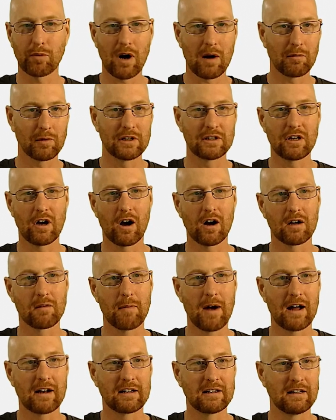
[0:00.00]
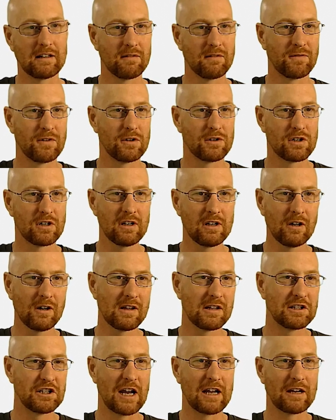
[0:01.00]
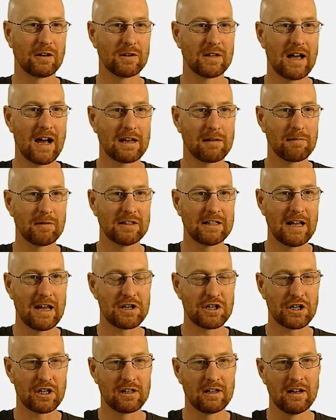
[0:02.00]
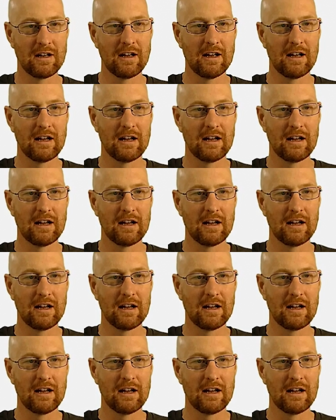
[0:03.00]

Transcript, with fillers: probably talk about it in the future. You can go to the Django documentation,